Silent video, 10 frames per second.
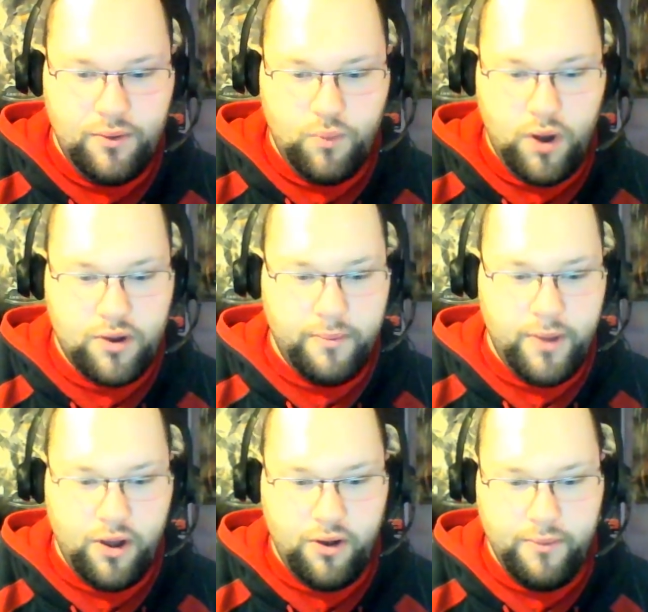Welcome
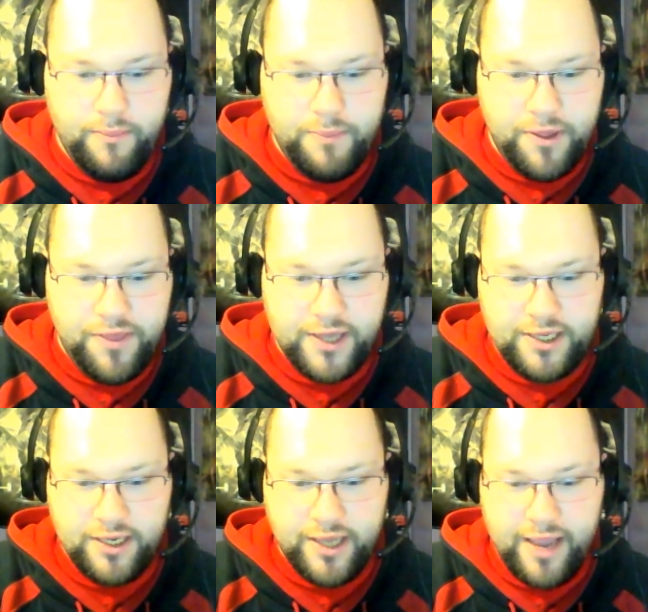home,
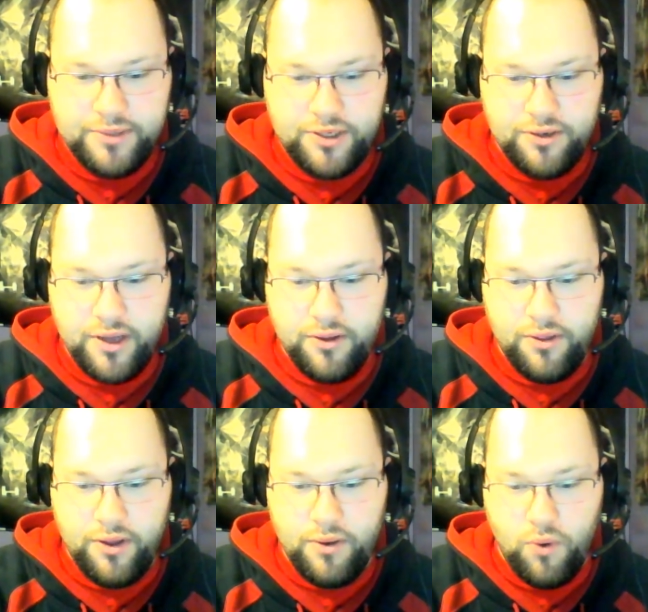Bethesda Game Studio,
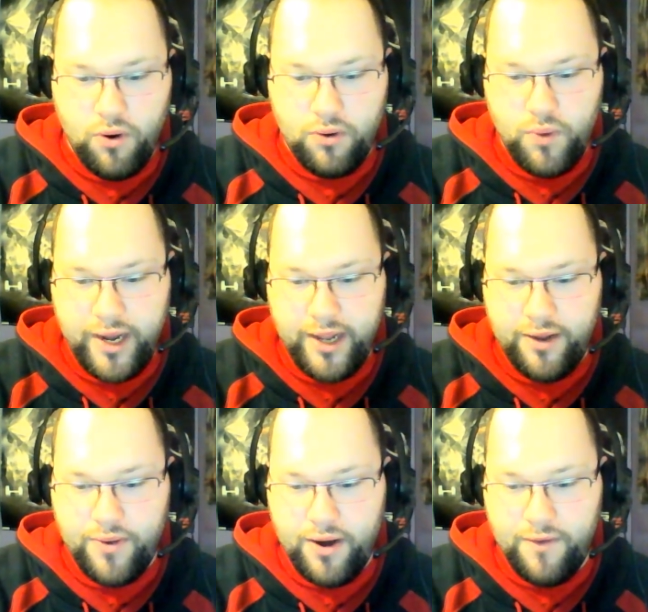the award-winning
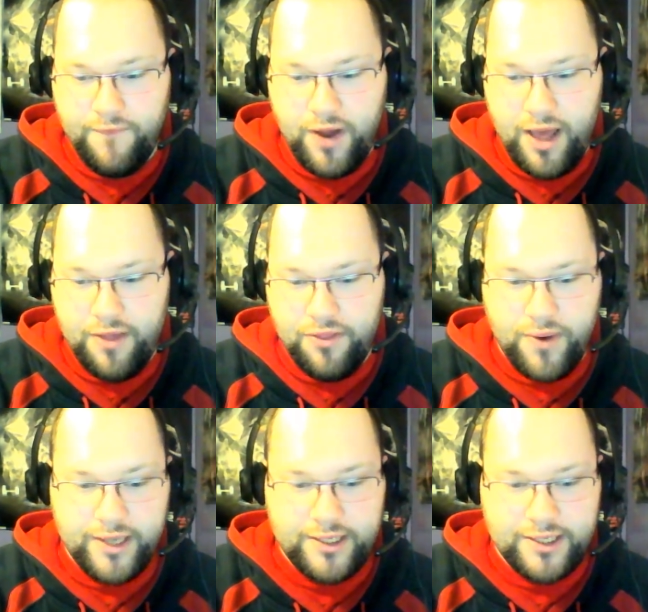creator of Fallout
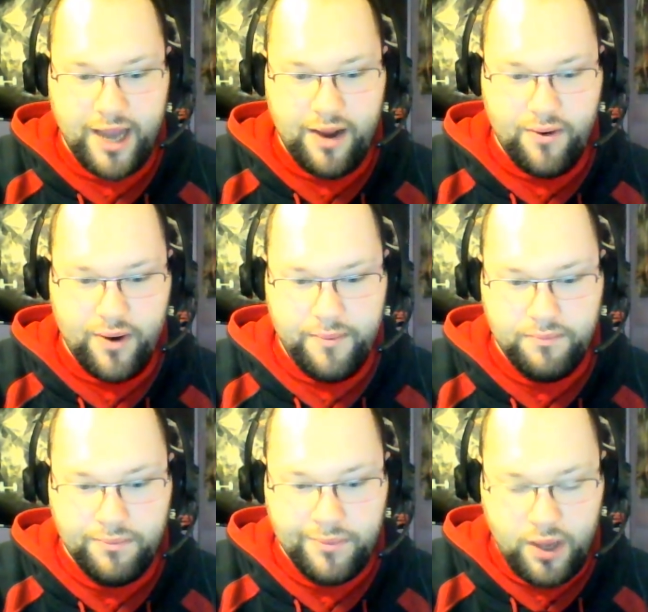three and
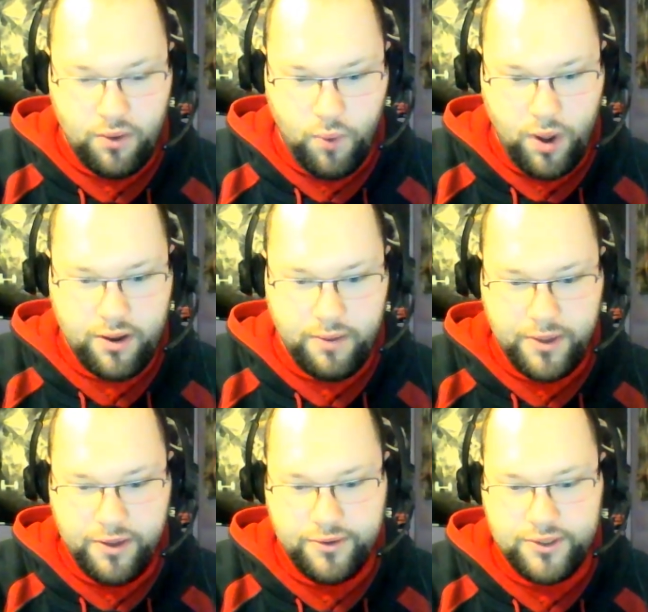Skyrim, welcome
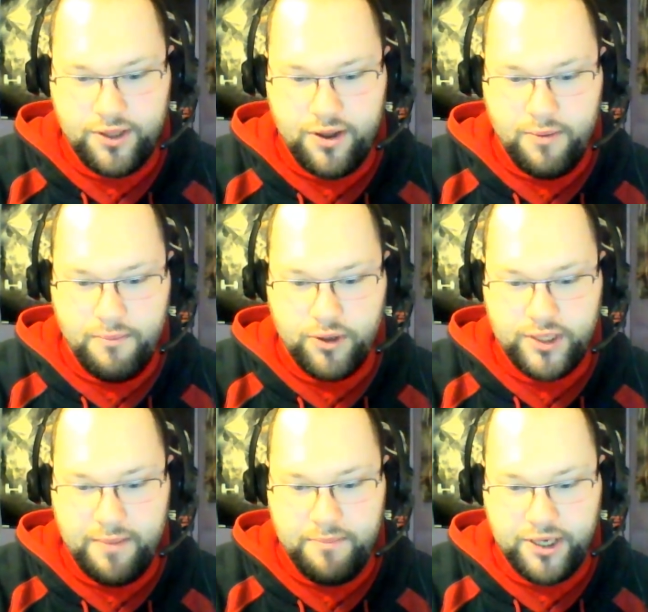you to their most
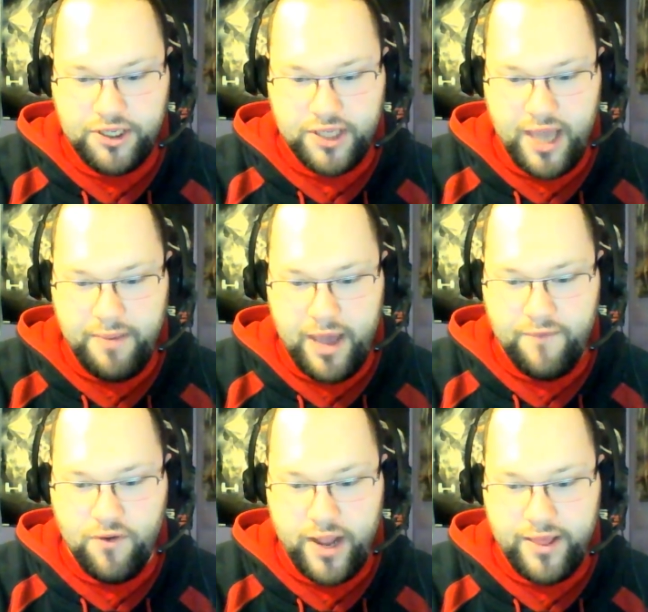ambitious game
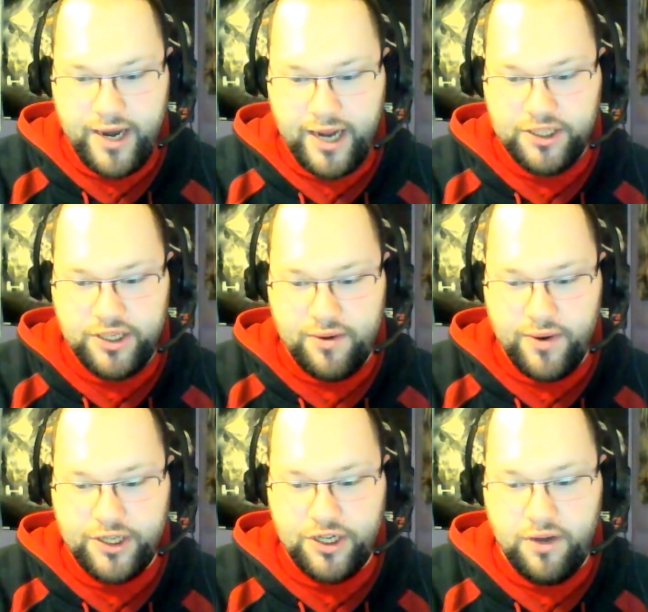ever and the next
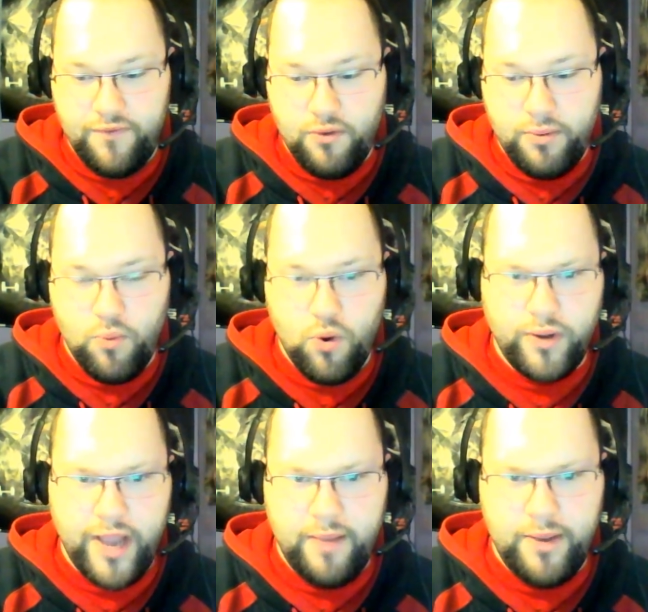generation of
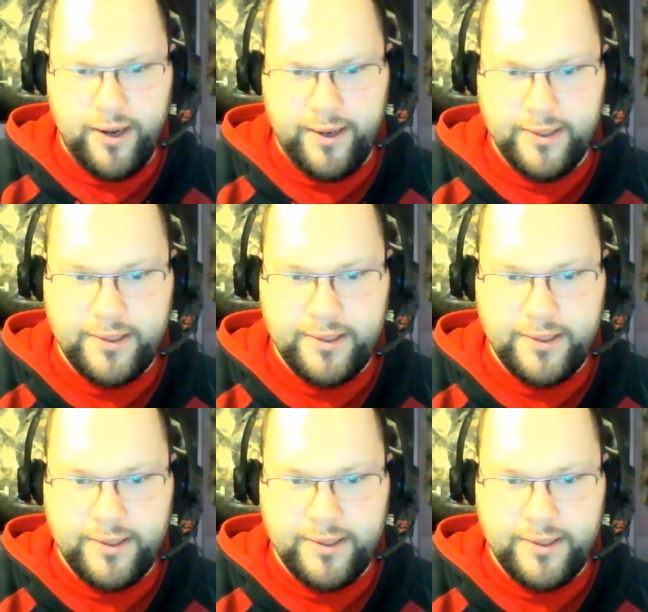open-world gaming.